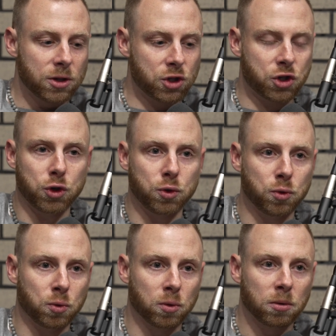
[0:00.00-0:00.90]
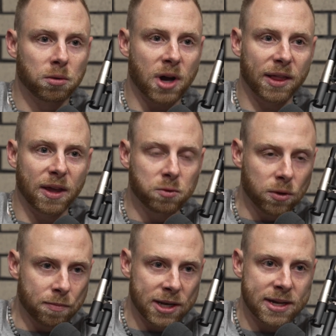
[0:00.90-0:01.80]
Two, I lived
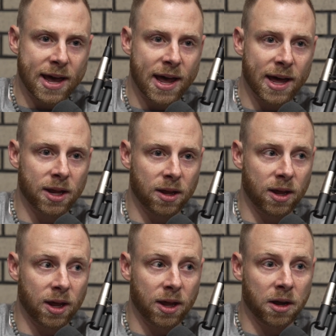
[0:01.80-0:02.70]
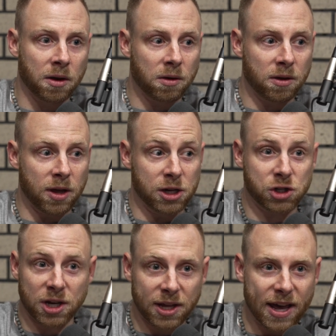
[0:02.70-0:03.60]
with my dad in a
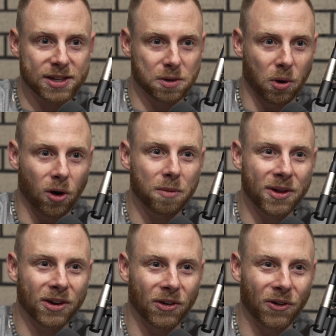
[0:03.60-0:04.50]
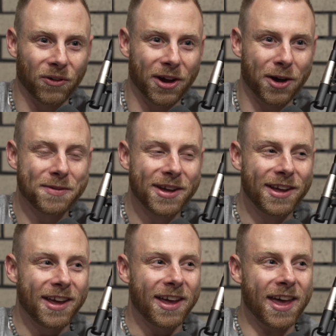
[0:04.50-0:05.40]
shitty ass apartment growing up.
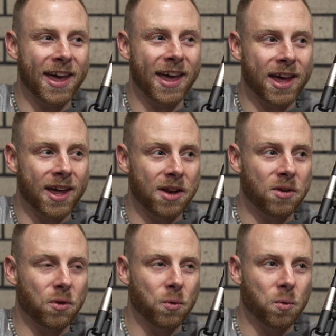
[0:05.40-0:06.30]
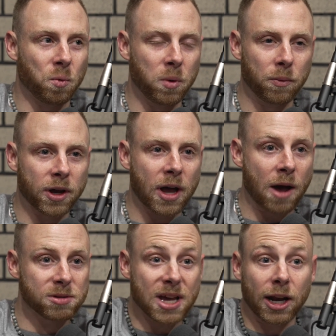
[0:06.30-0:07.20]
And
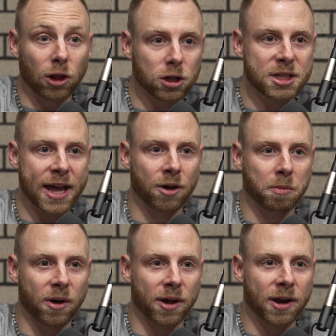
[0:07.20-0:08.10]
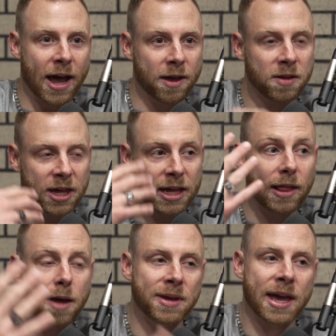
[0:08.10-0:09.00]
I was kind of looked down upon. He
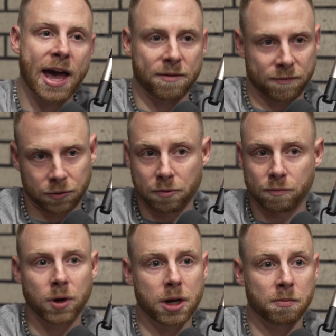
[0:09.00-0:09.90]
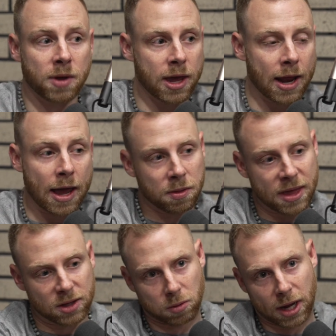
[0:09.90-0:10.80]
let me have some freedom. And
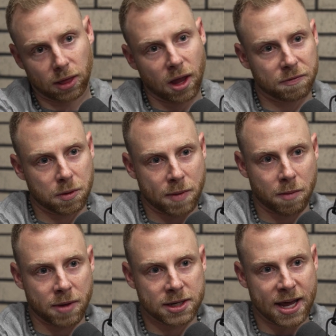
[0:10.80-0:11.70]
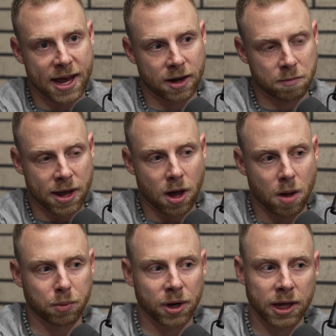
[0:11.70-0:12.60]
that's what I loved about my dad and my
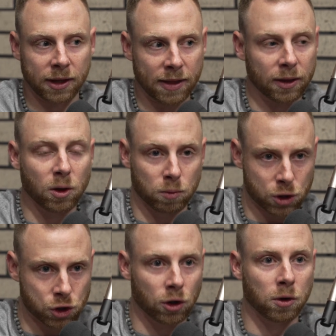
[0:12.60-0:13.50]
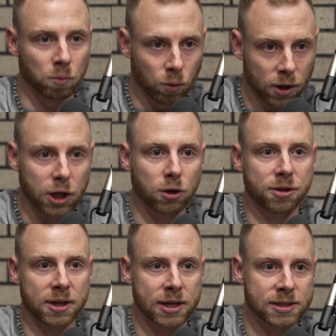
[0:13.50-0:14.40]
upbringing. Like there were certain really good
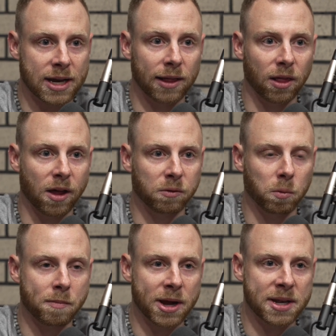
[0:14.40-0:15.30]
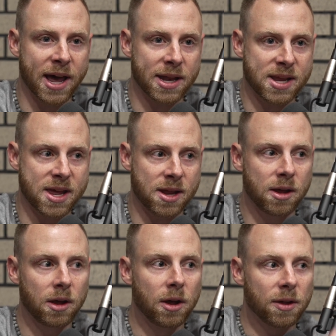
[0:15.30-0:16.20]
things that I loved what my dad did,
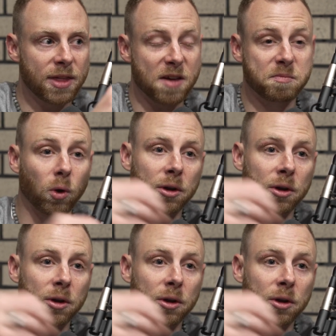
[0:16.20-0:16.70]
that I've pulled